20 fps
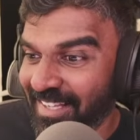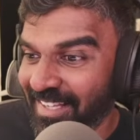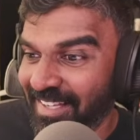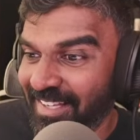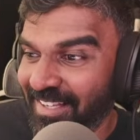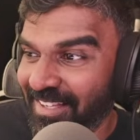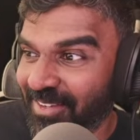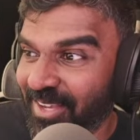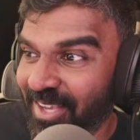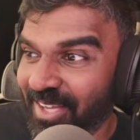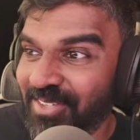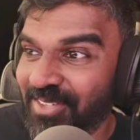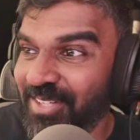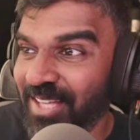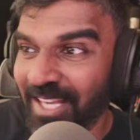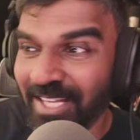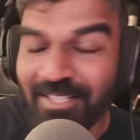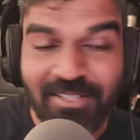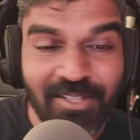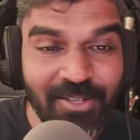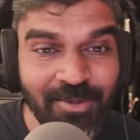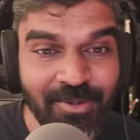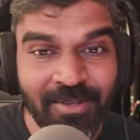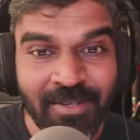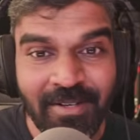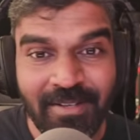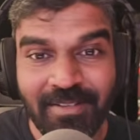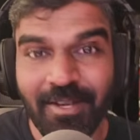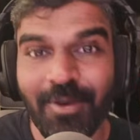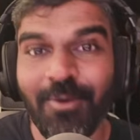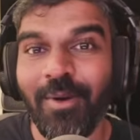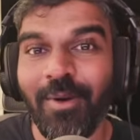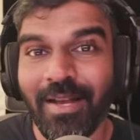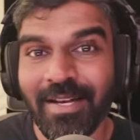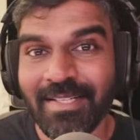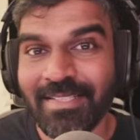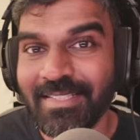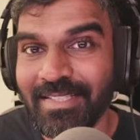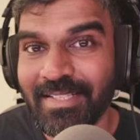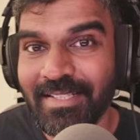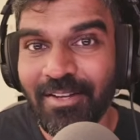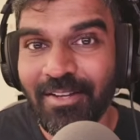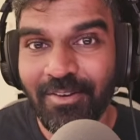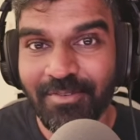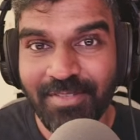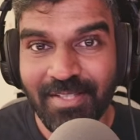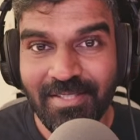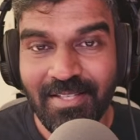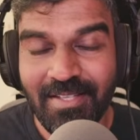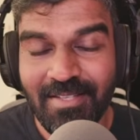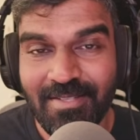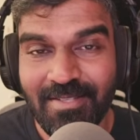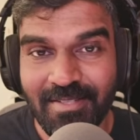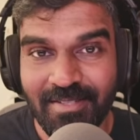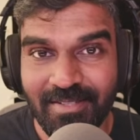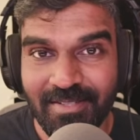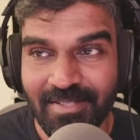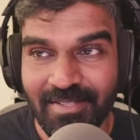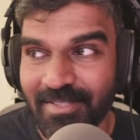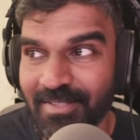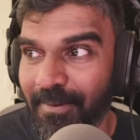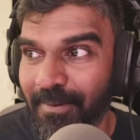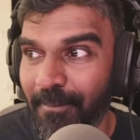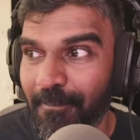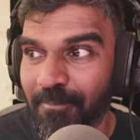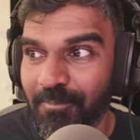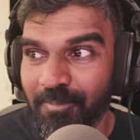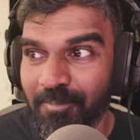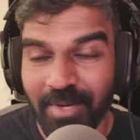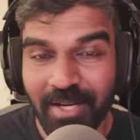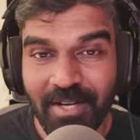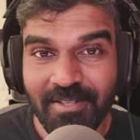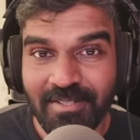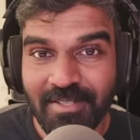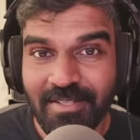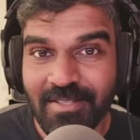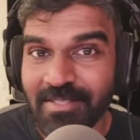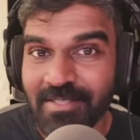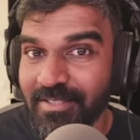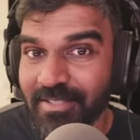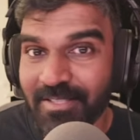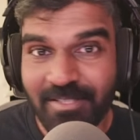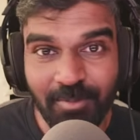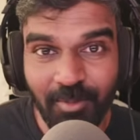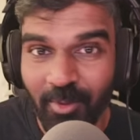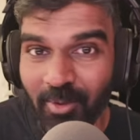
You cannot ignore the quality of the sensors. Bigger sensors, more